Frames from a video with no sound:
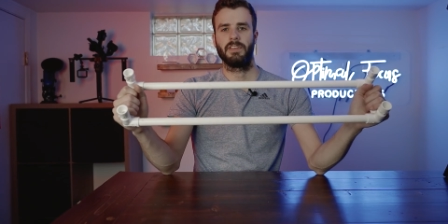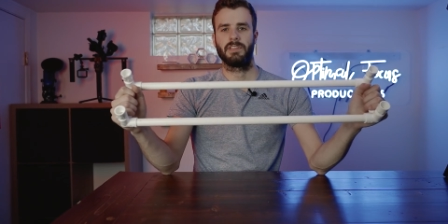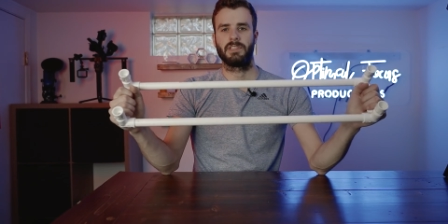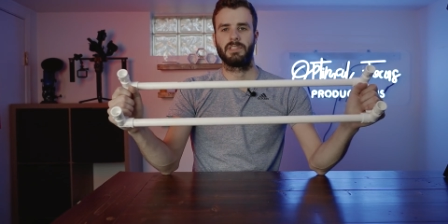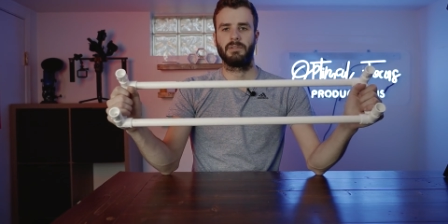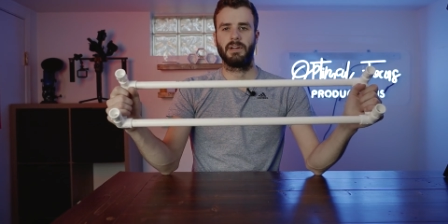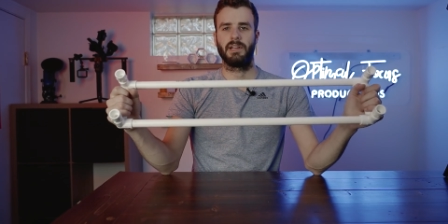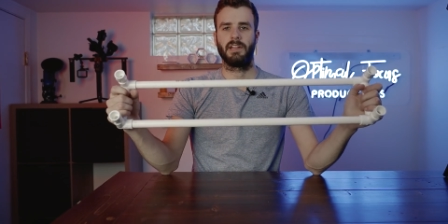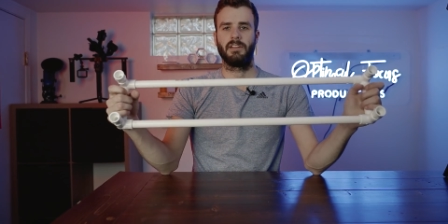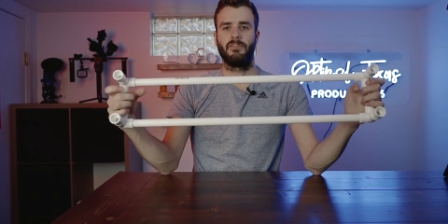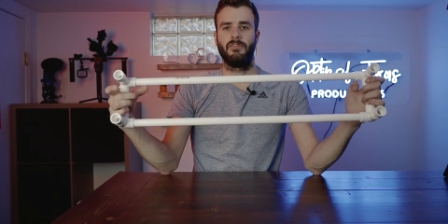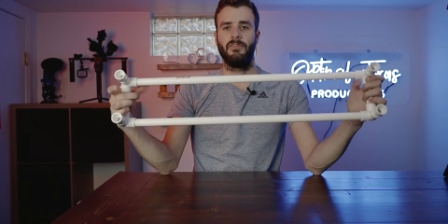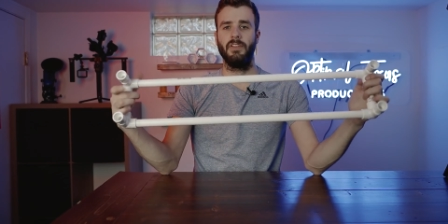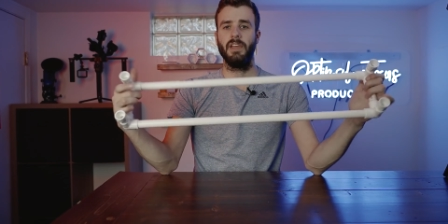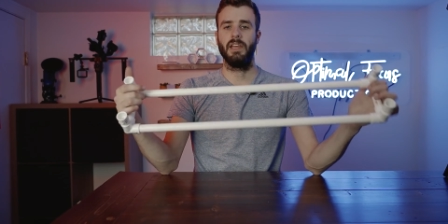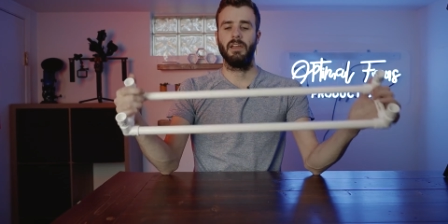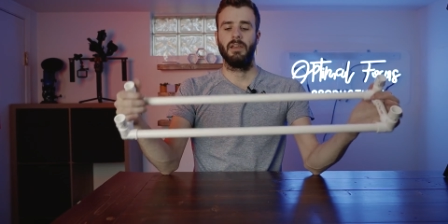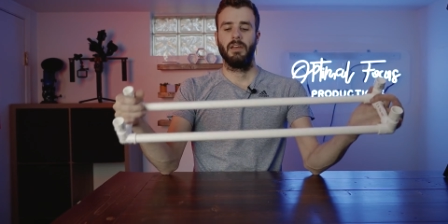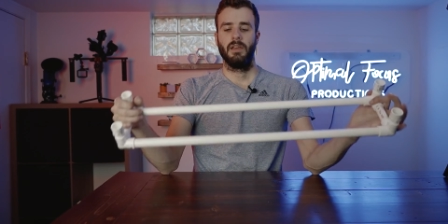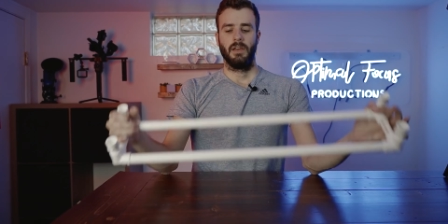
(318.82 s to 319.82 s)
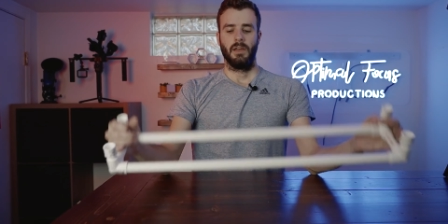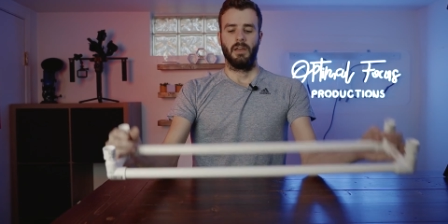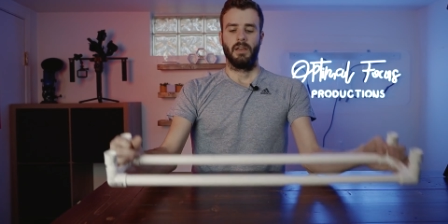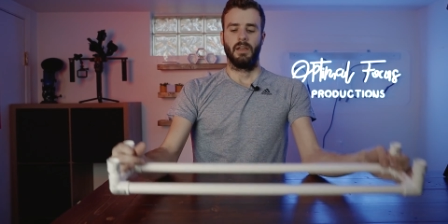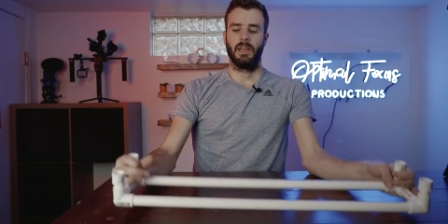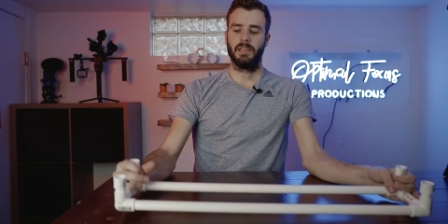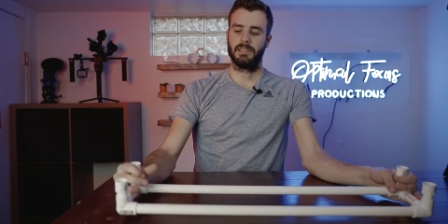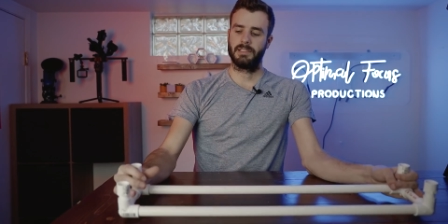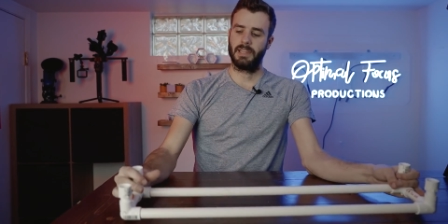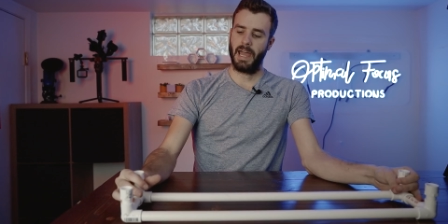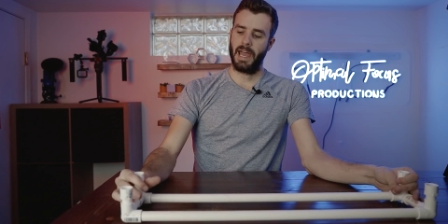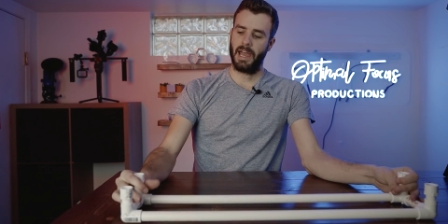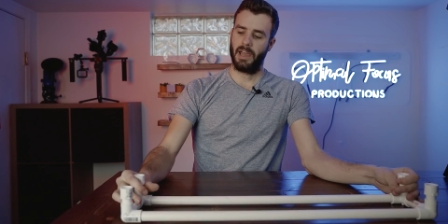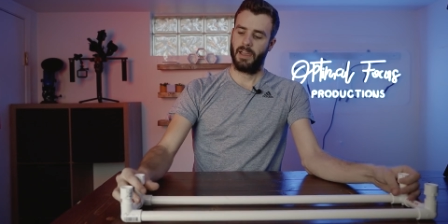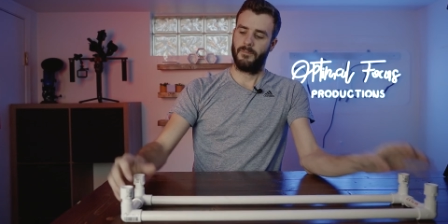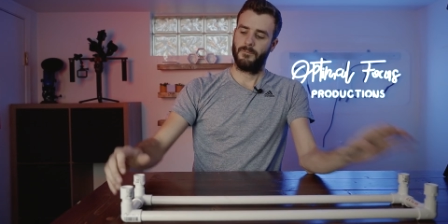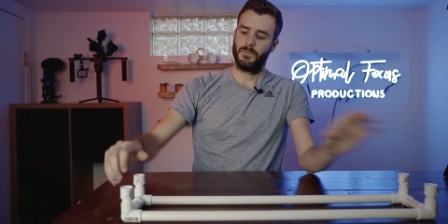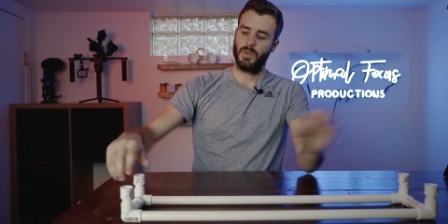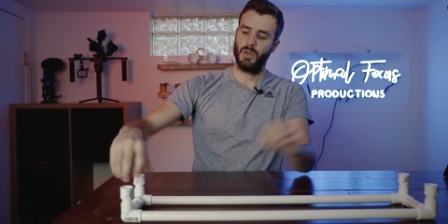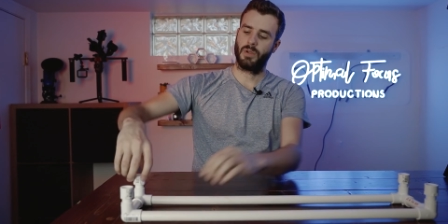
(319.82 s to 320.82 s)
these threaded feet is
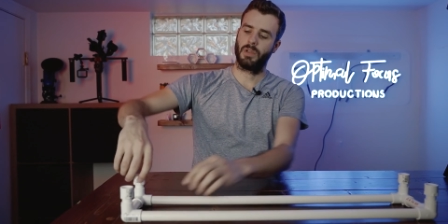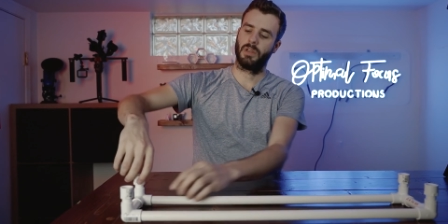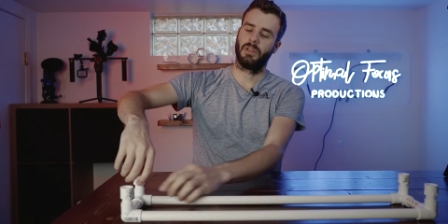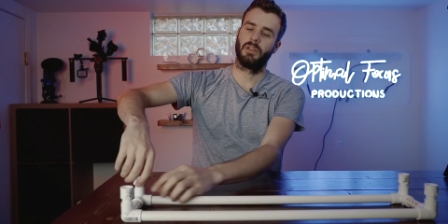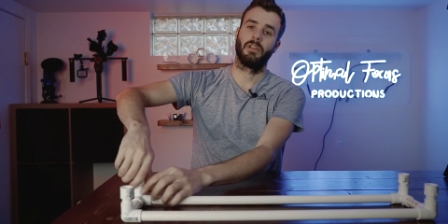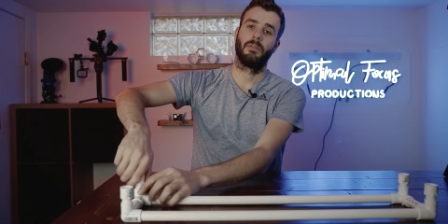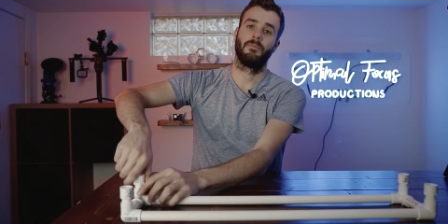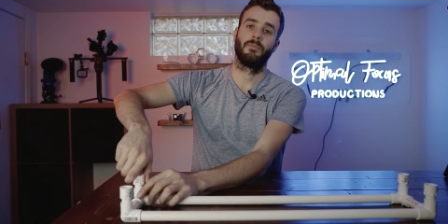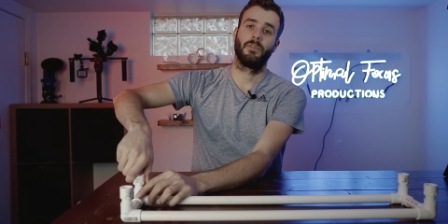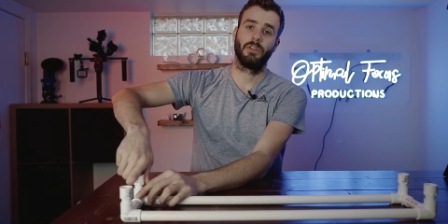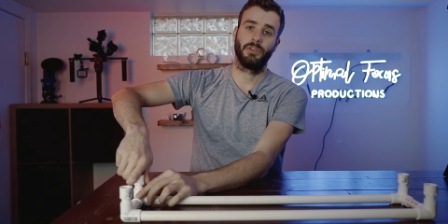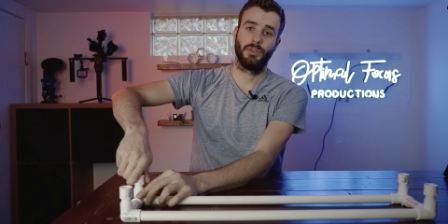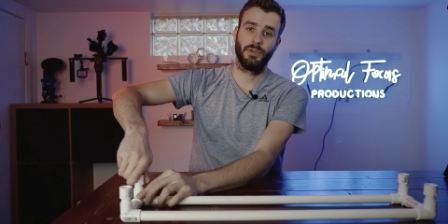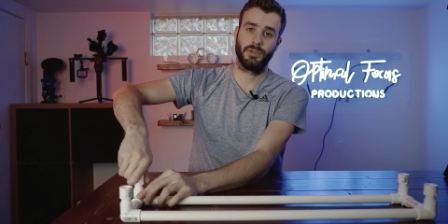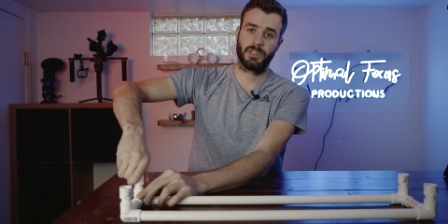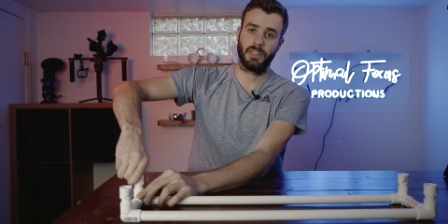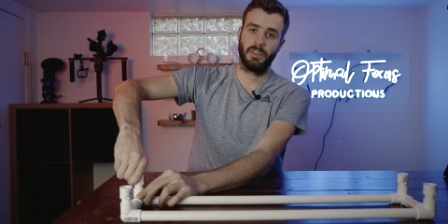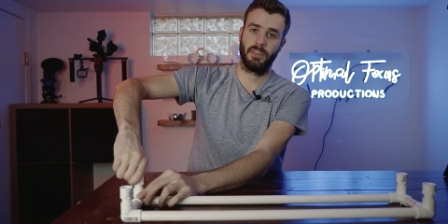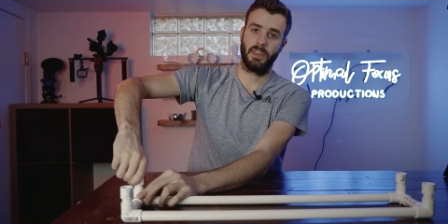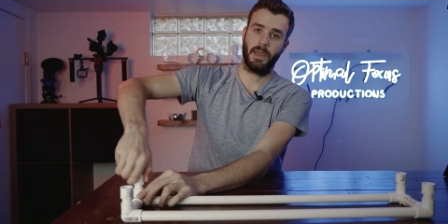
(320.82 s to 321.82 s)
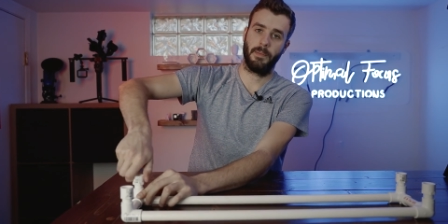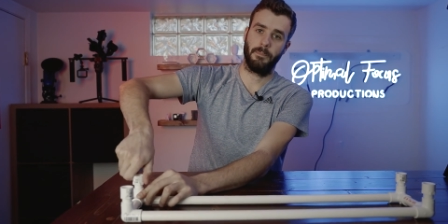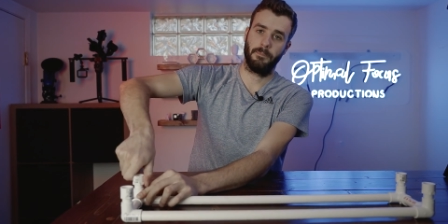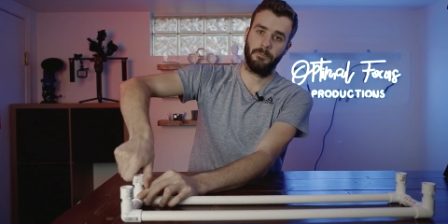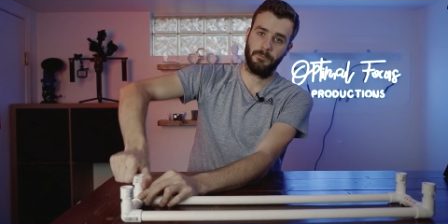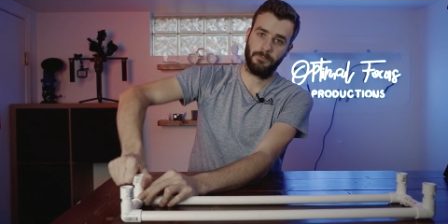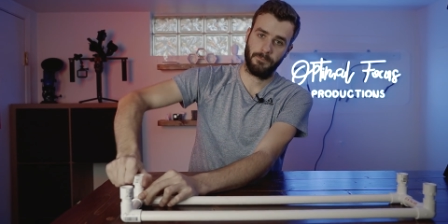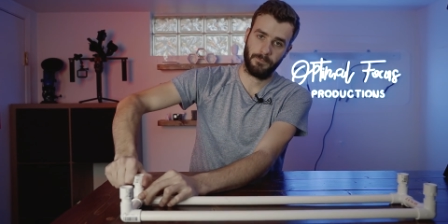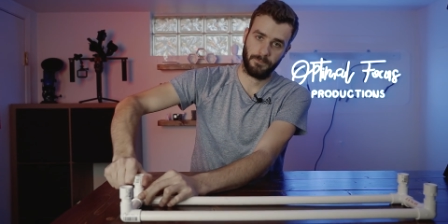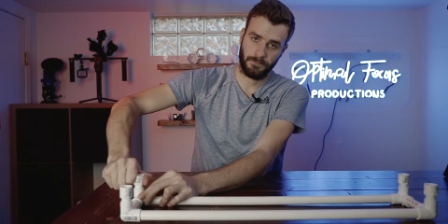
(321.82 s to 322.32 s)
that you can loosen them